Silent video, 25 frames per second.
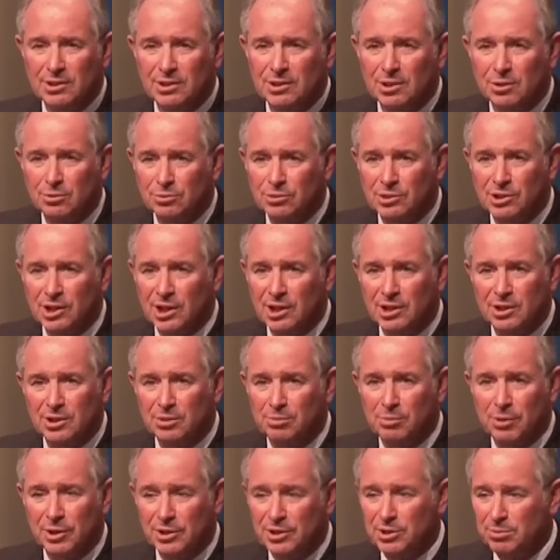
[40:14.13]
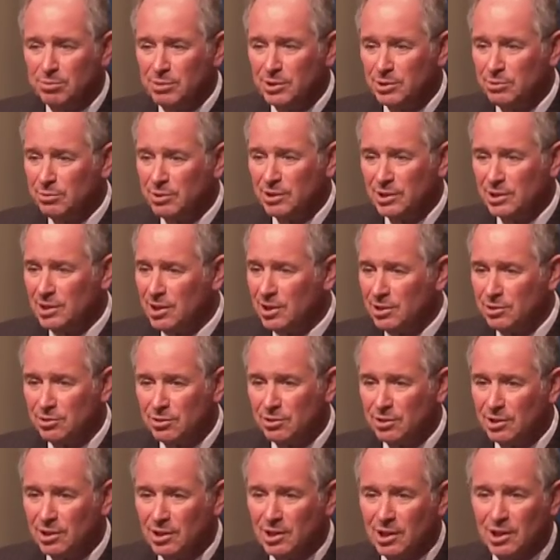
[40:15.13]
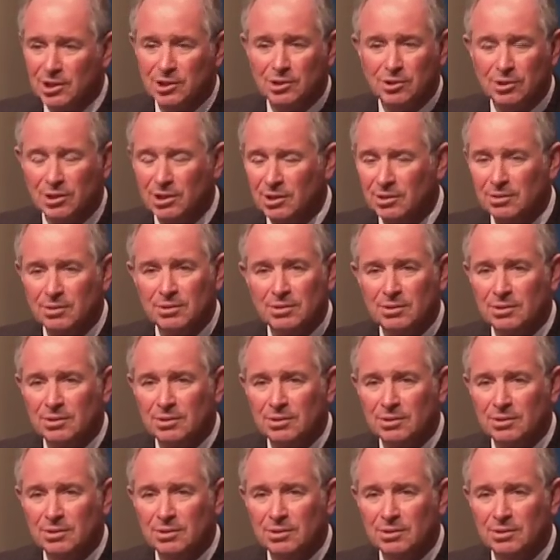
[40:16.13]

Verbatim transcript: don't change much between country to country.